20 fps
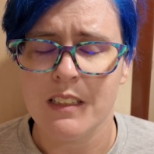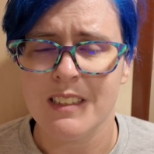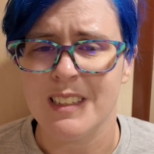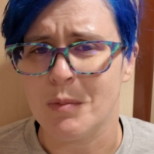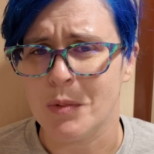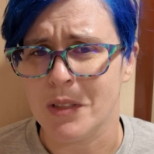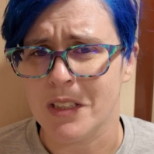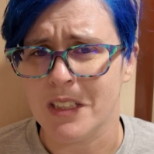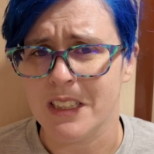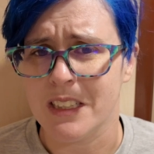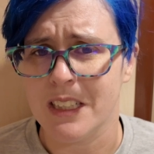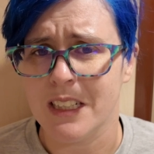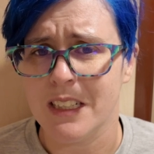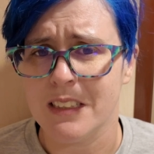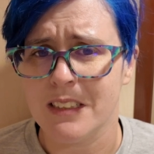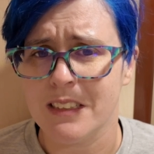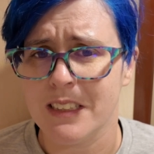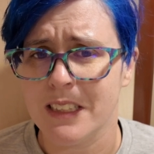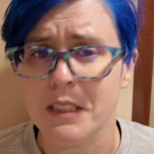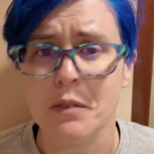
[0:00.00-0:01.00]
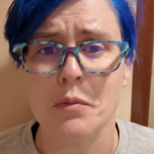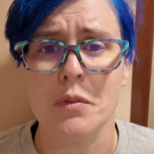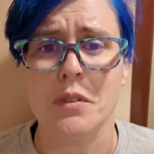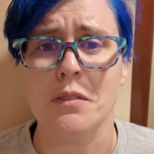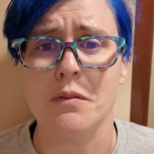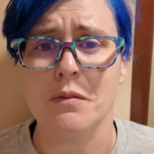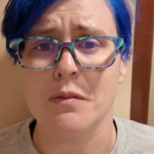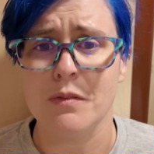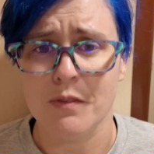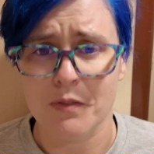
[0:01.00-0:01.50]
something like that. Like it
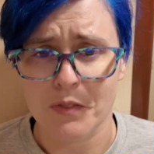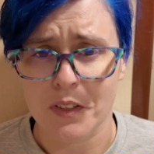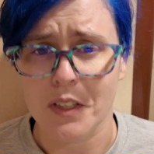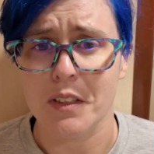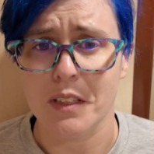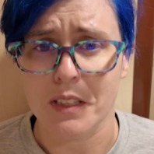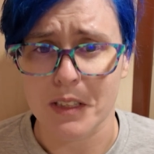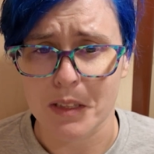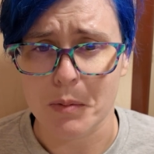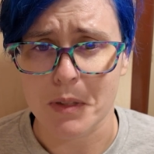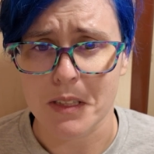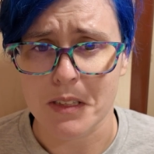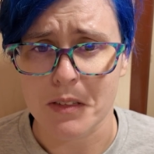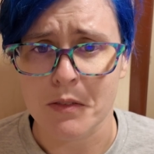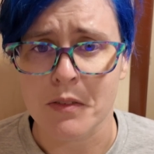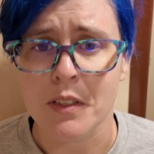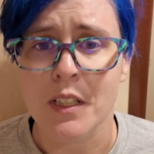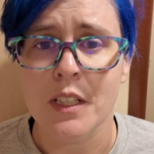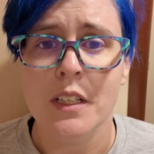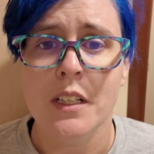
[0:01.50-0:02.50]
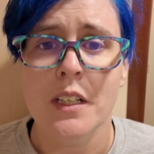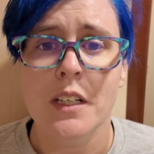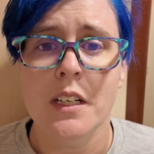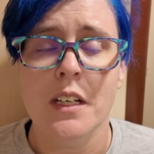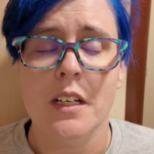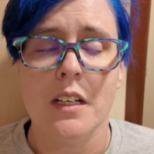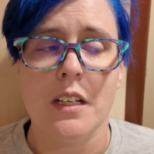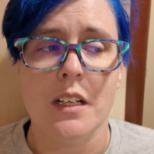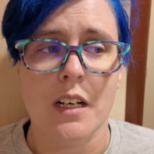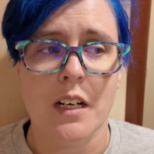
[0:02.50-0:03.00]
was very expensive.
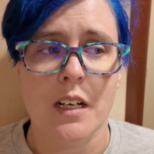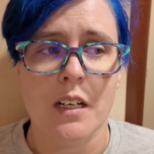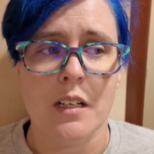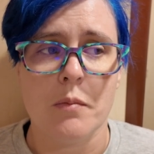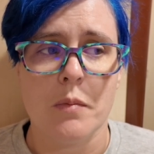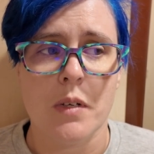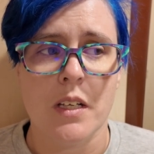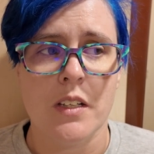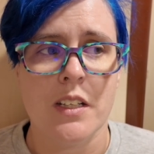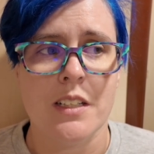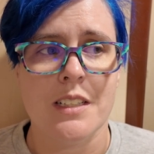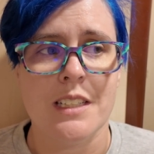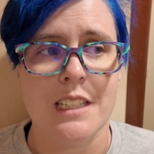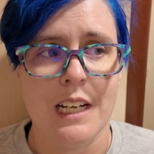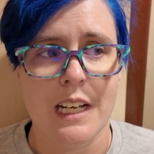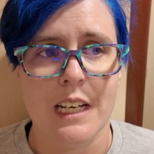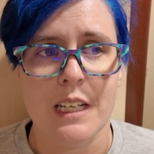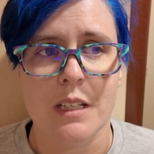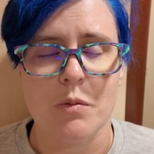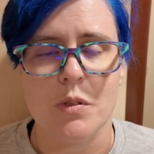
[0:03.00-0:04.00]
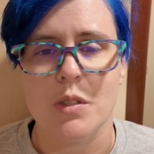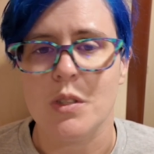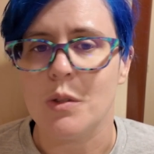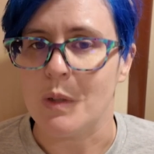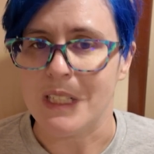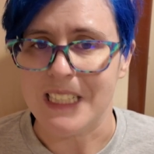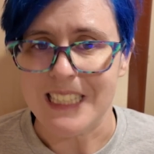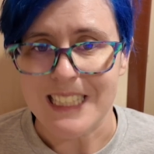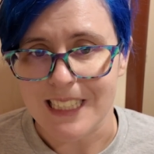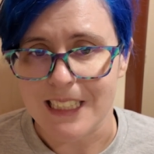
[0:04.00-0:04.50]
And then today it was
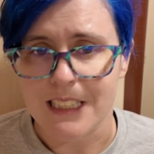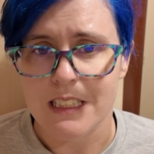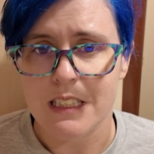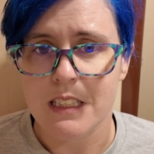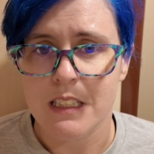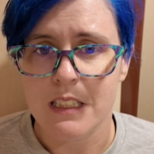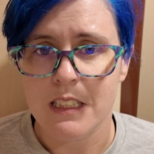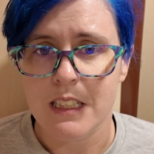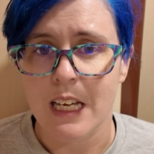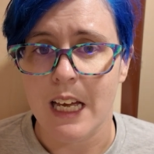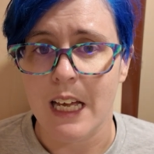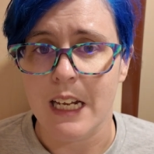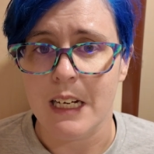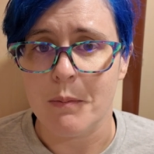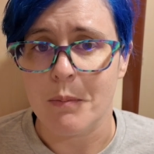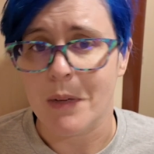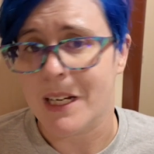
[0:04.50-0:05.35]
26, and